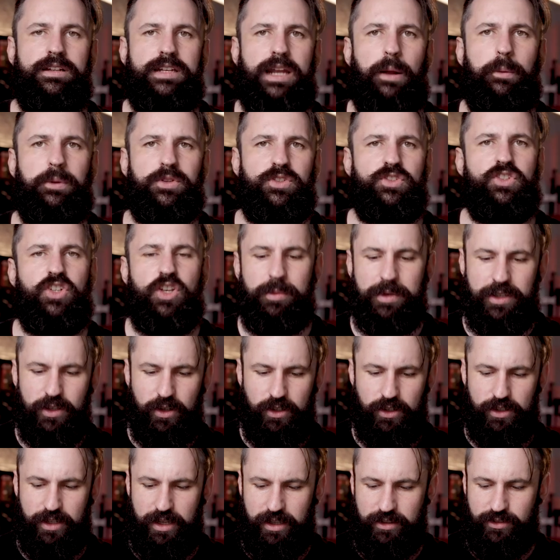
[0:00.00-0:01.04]
Now, assuming
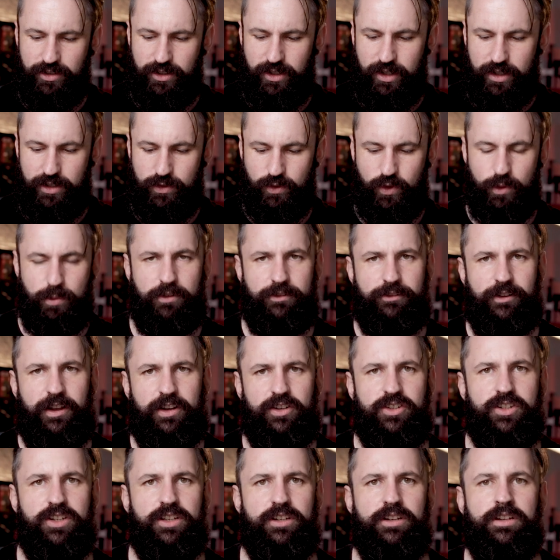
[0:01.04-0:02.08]
you're looking to do this for a
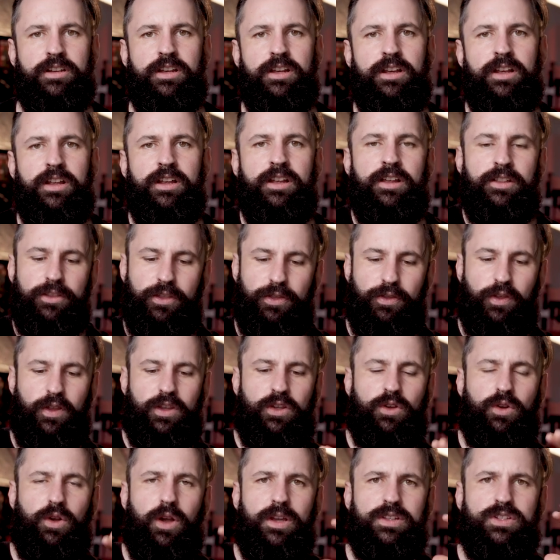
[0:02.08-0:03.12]
profession, the
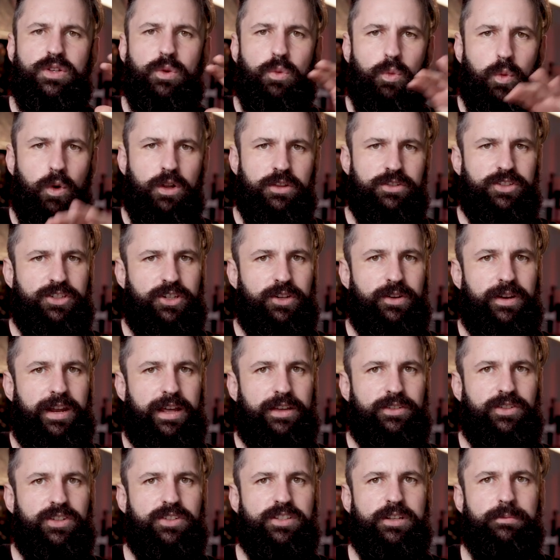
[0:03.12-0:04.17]
thing you're going to want to do
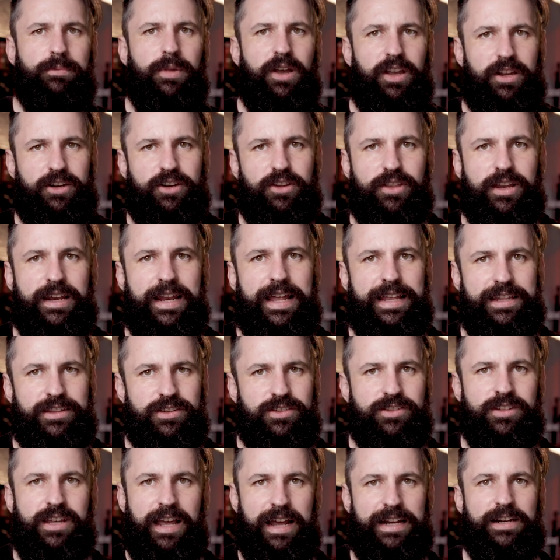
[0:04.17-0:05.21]
next is to buy another
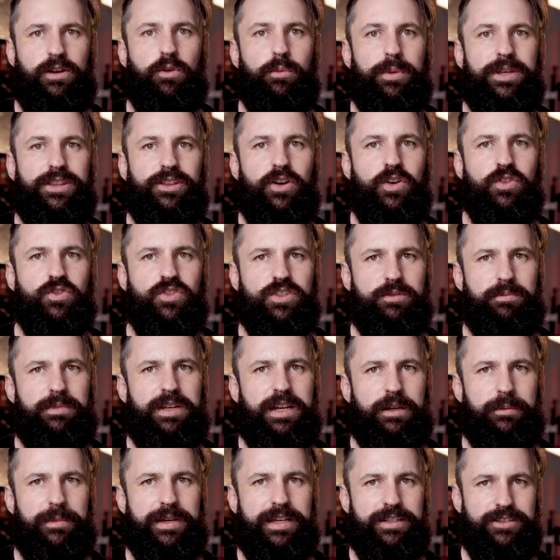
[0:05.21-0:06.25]
lens, and it will be the 100
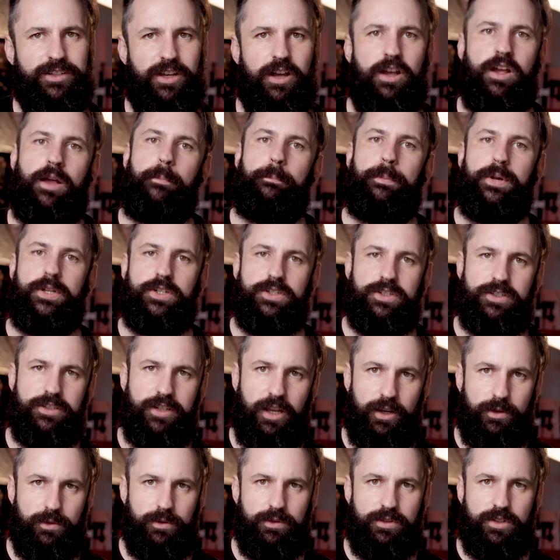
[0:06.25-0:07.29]
millimeter, but
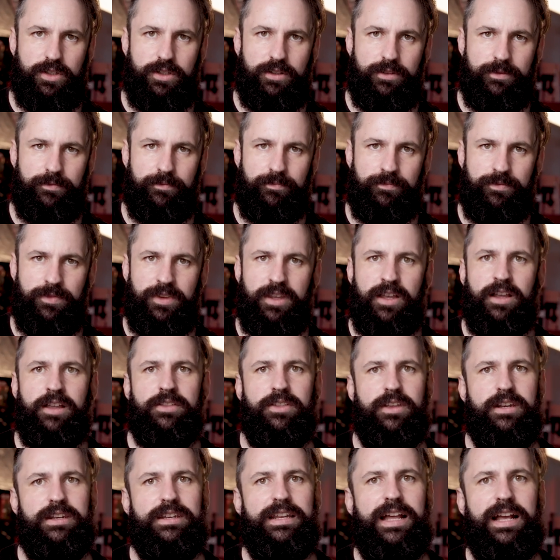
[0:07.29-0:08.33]
don't.
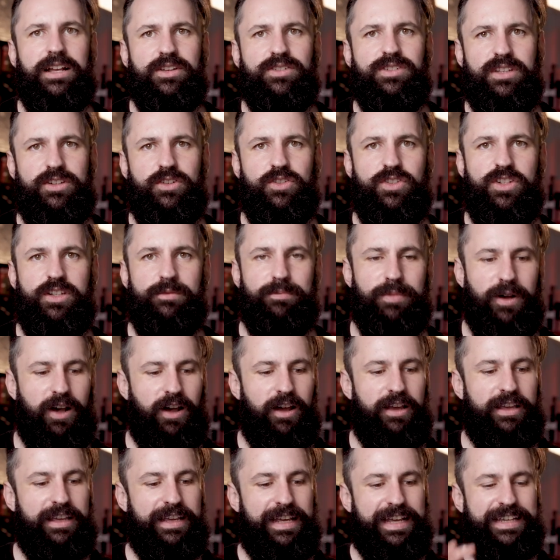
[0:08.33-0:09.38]
The next thing you should
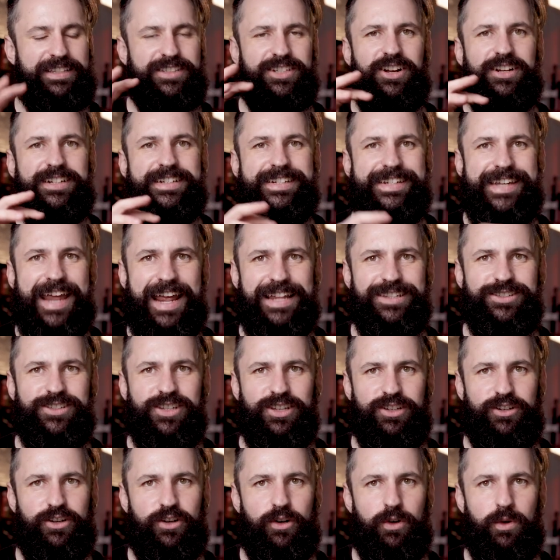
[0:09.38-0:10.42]
buy is an
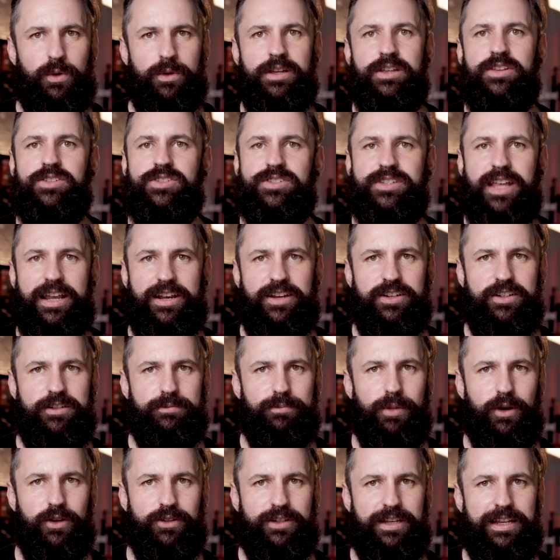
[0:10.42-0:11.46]
identical second
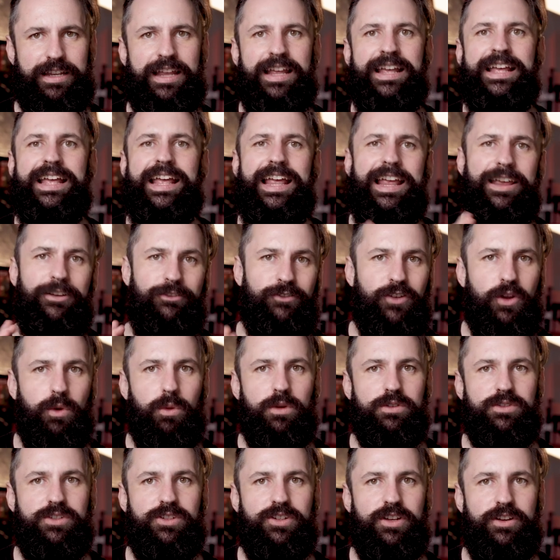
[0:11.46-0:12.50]
body if you
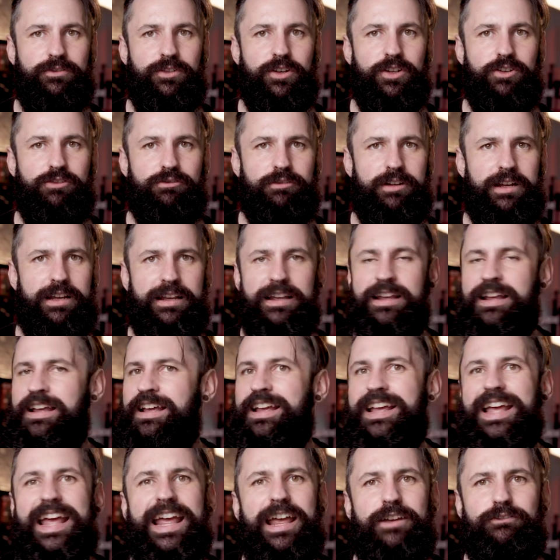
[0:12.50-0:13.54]
want to do it for career.
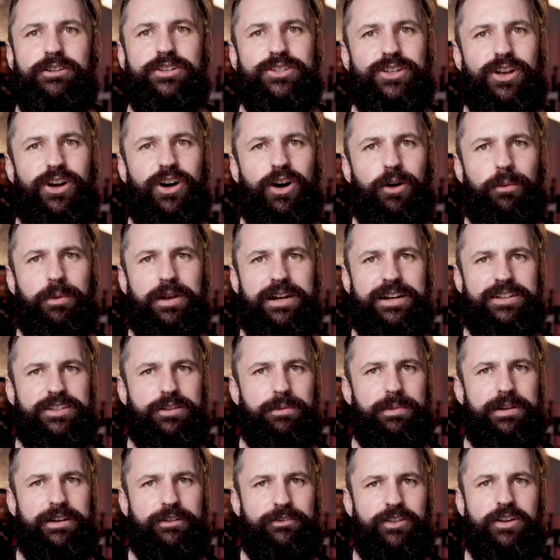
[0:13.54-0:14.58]
If it's a hobby and it's a
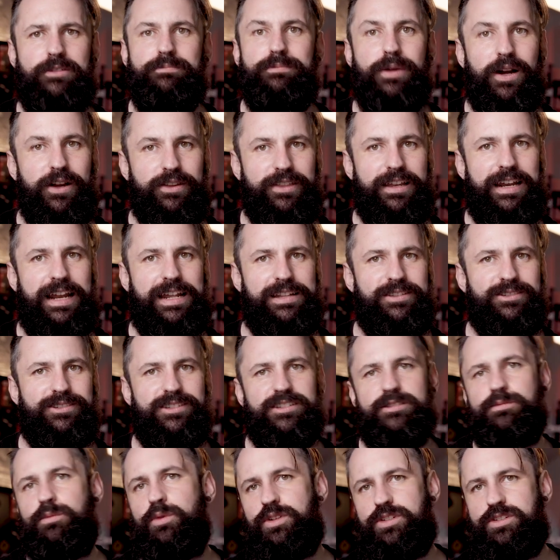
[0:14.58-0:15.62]
bit of fun, buy the lens because
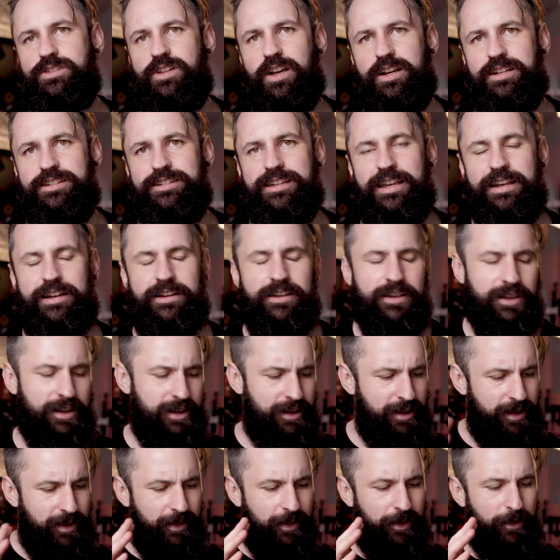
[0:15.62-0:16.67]
it's more exciting.
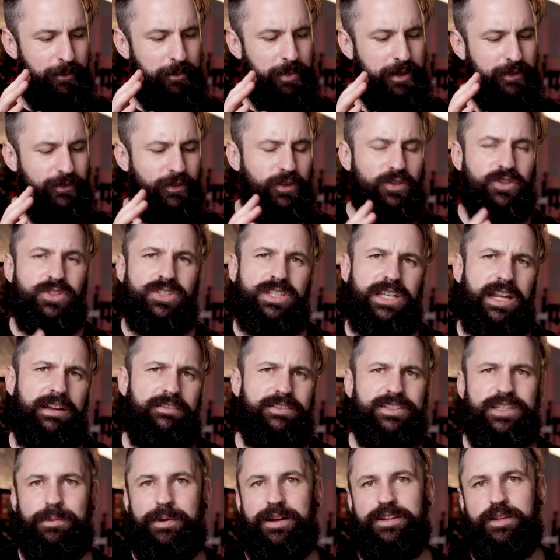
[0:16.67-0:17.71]
But if you're
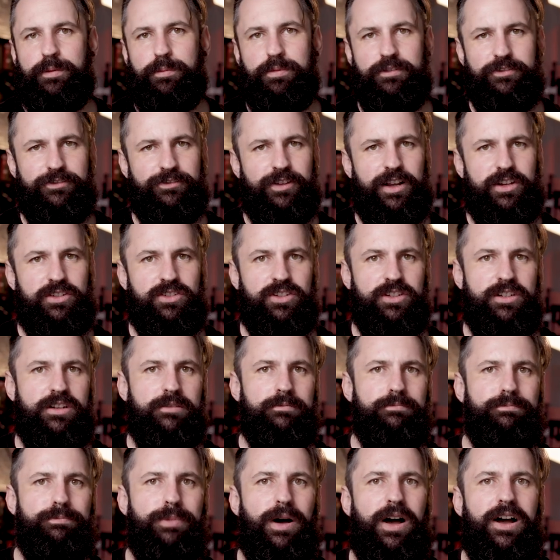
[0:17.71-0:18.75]
serious about the
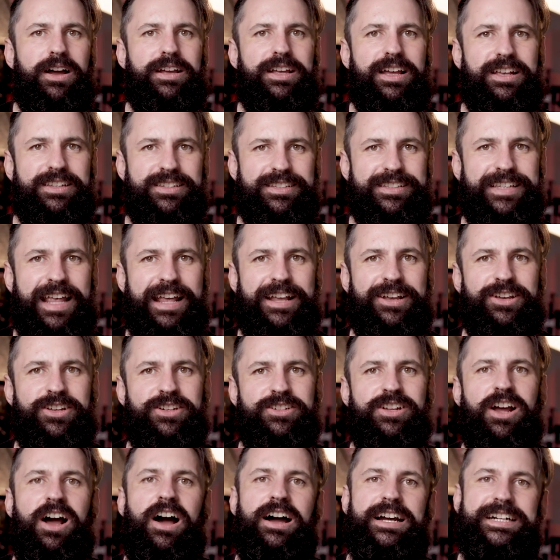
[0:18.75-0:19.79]
profession, buy a
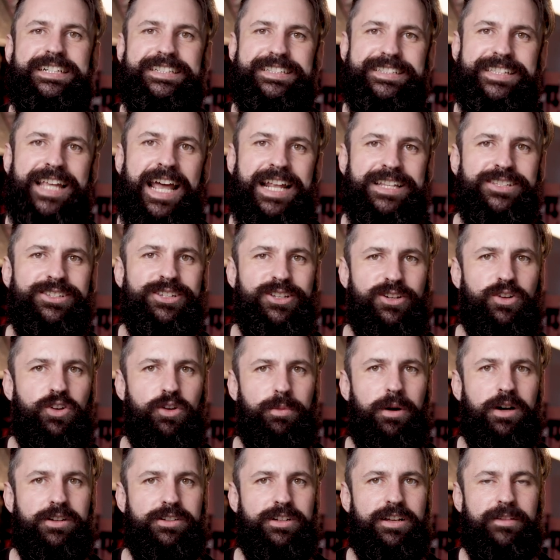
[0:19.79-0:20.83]
second identical
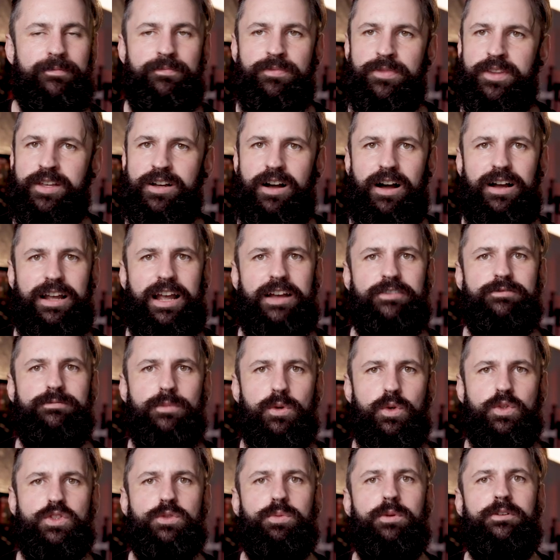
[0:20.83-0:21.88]
body. I have
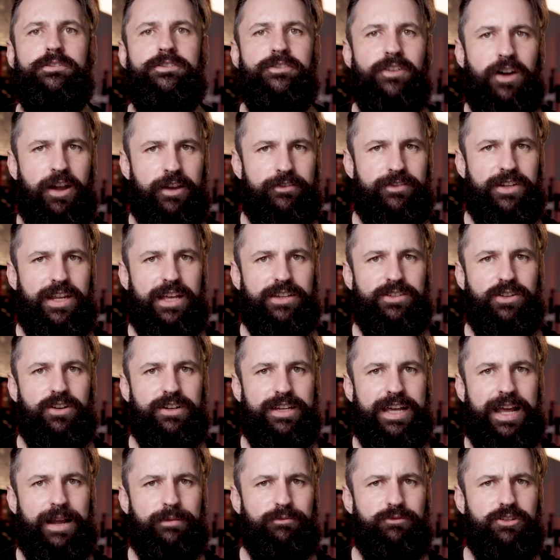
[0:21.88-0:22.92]
multiple 5 DSR
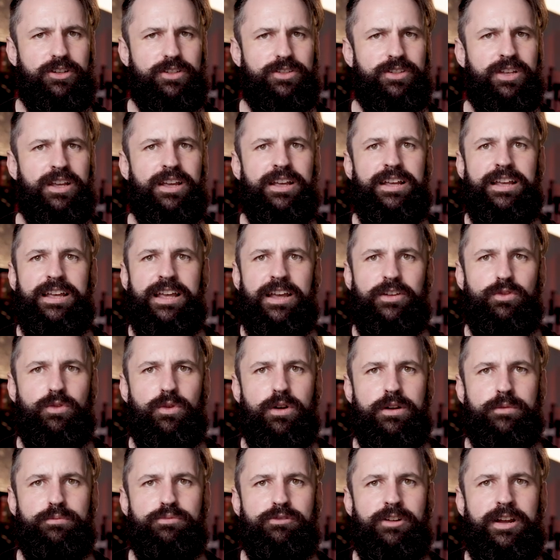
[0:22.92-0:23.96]
cameras. If
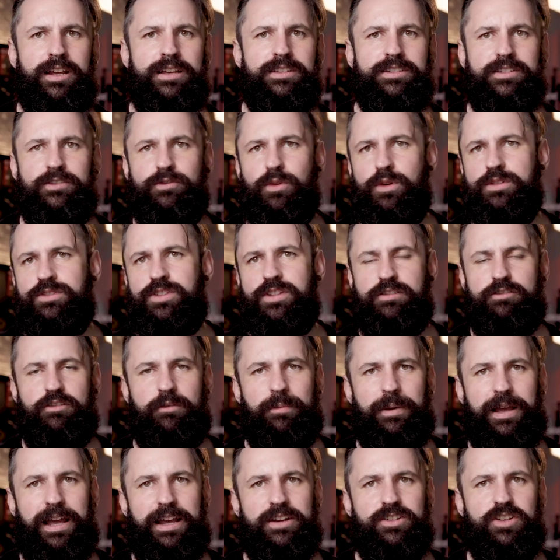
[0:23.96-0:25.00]
one breaks, if one's in the
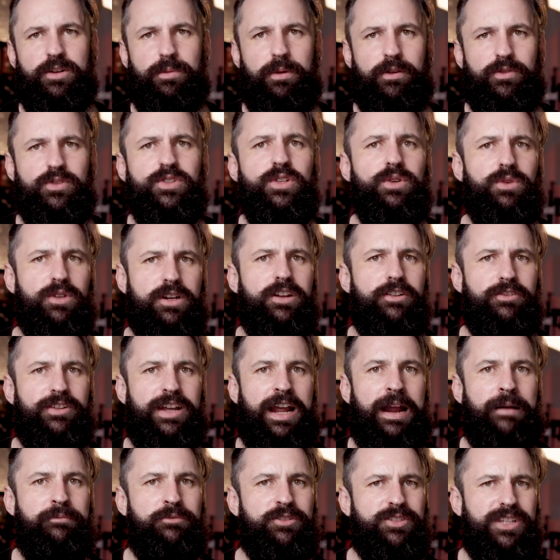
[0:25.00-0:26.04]
repair shop, I've still got enough
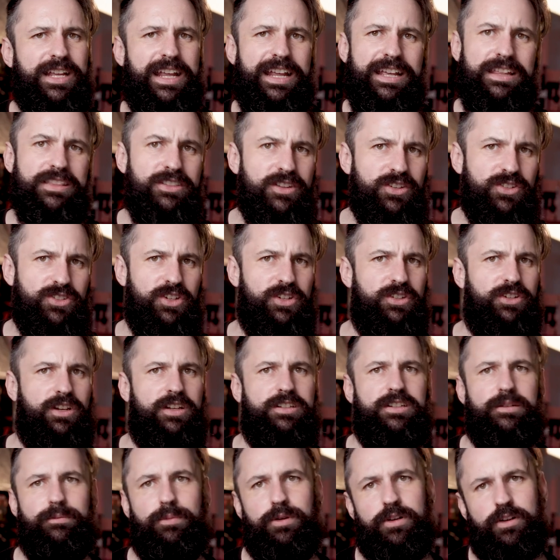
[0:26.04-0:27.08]
cameras in the studio
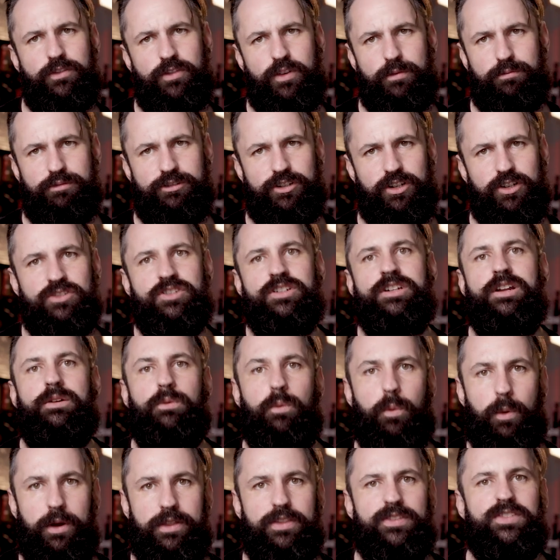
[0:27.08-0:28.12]
to pull off a production
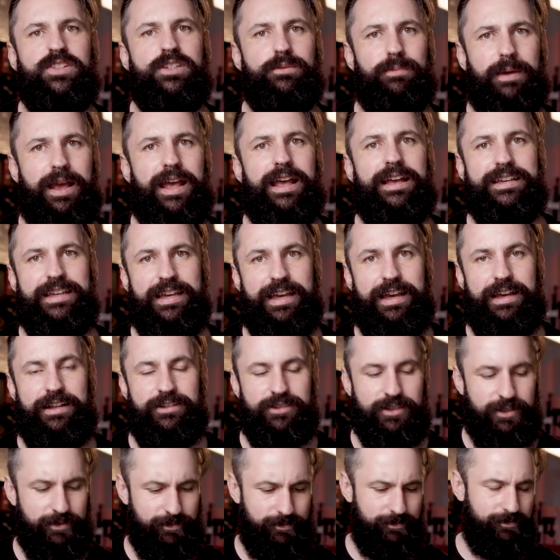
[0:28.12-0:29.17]
with spare
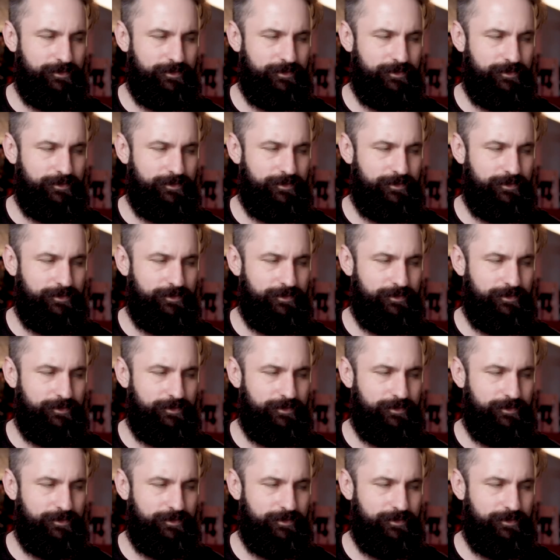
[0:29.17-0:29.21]
kit.